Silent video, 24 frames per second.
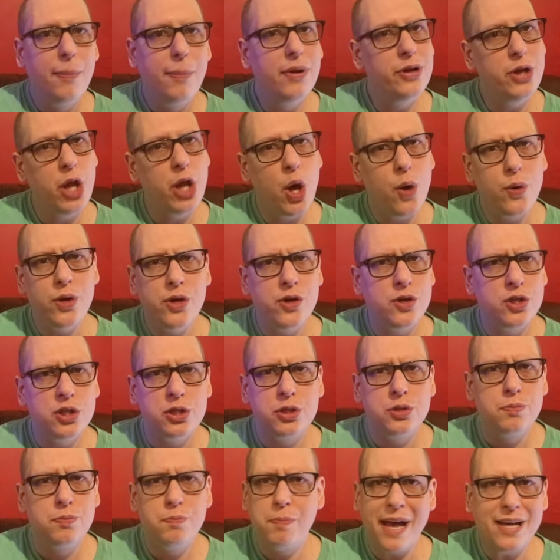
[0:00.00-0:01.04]
But no, you
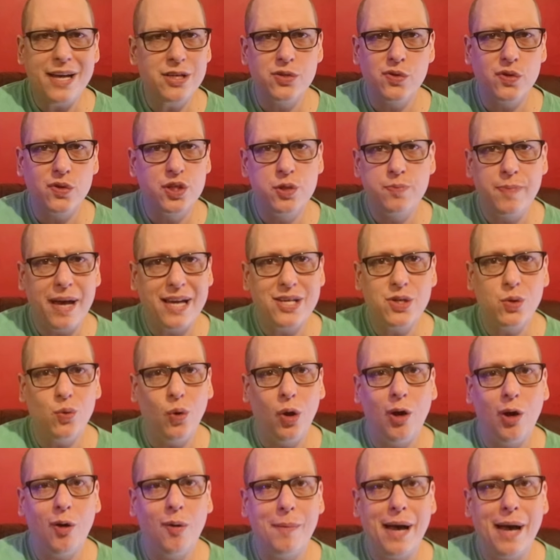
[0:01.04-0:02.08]
special, special
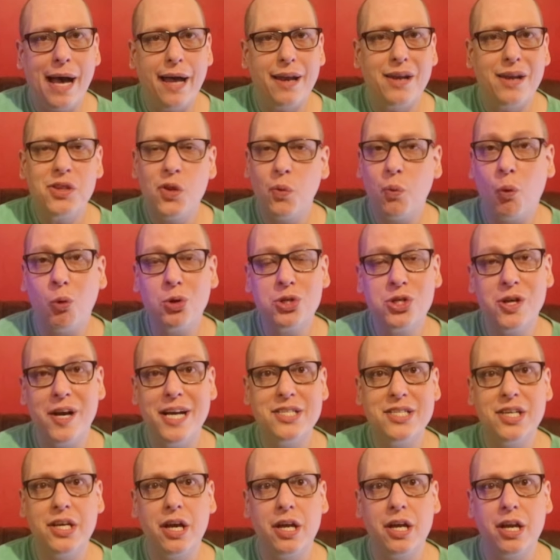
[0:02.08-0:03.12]
little man, the water
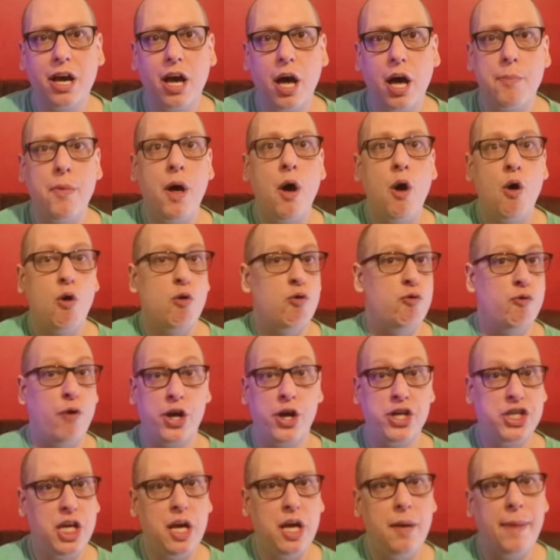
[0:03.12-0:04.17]
isn't going to come
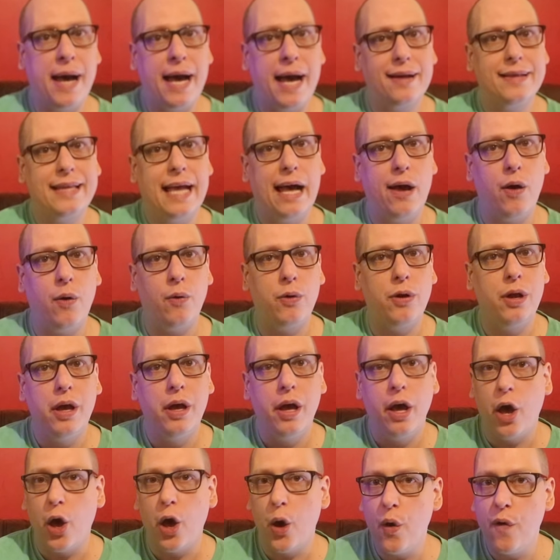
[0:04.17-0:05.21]
rushing back down
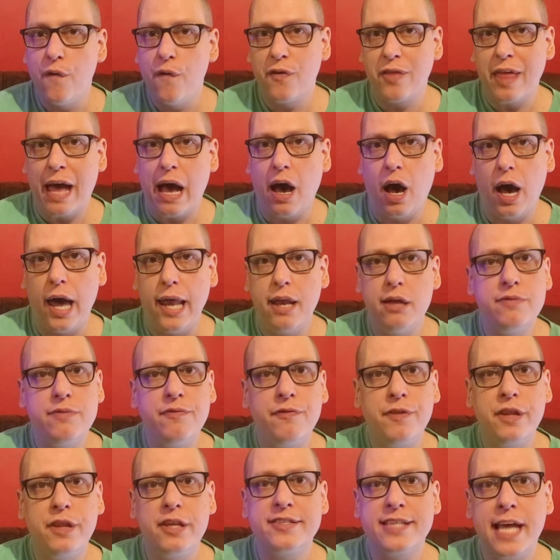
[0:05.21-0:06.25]
over that island
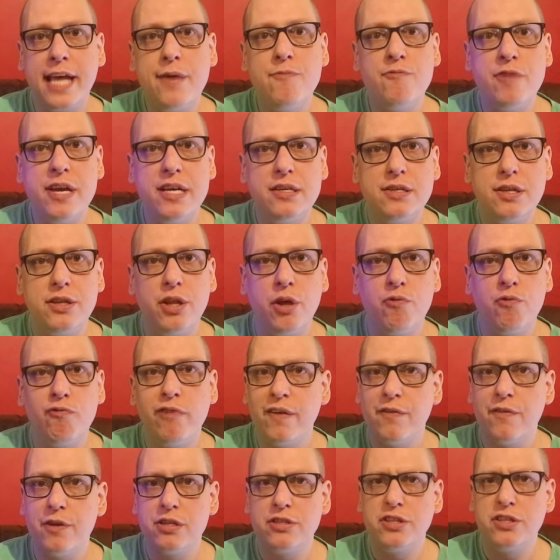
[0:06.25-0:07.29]
for the same reason that
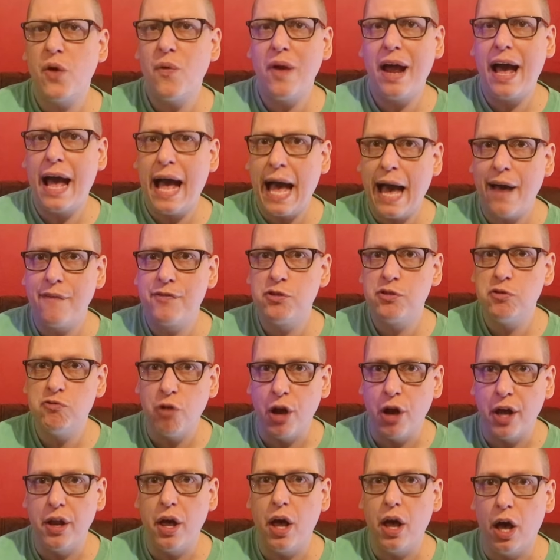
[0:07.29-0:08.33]
rivers don't have to
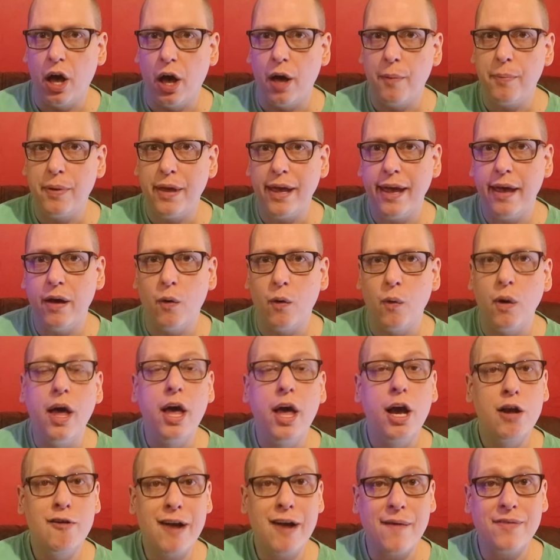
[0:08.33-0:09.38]
run uphill.
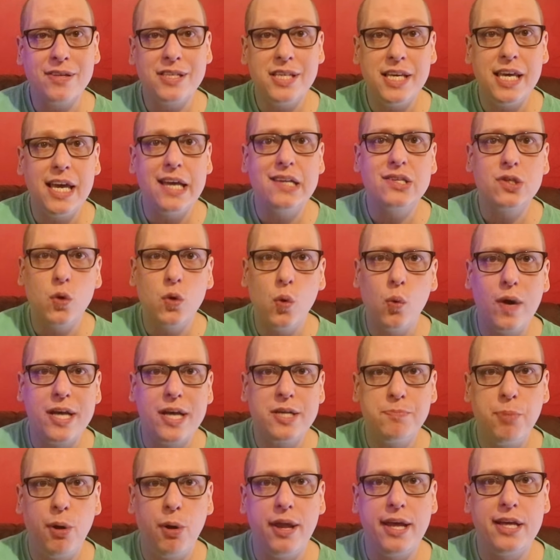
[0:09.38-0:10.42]
Gravity is
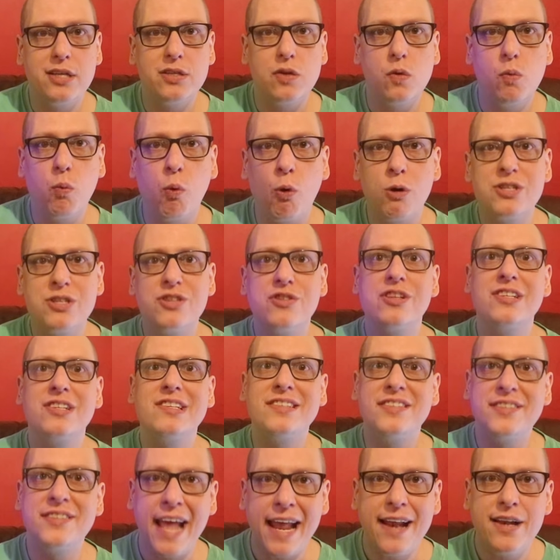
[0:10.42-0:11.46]
always pulling towards the
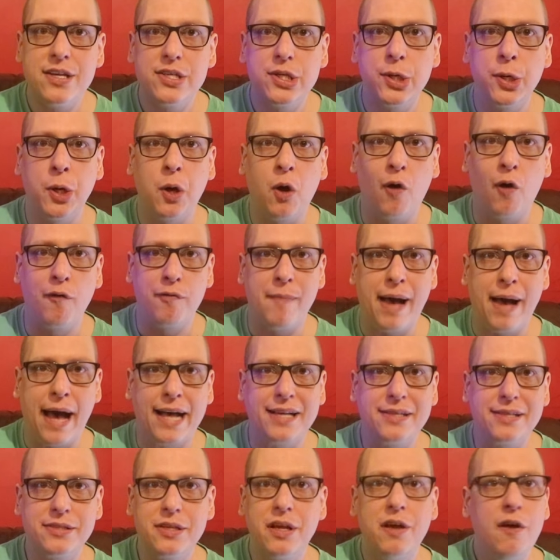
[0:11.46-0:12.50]
center of
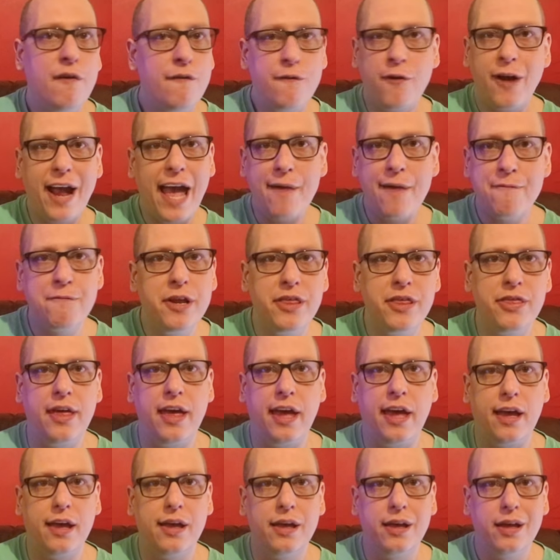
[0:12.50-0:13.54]
mass. for
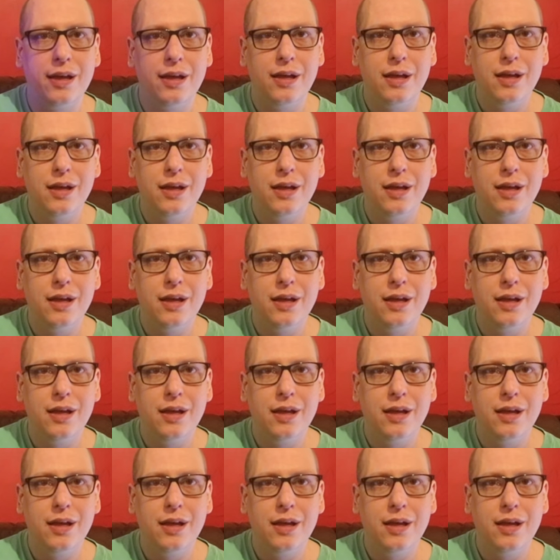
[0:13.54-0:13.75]
everything.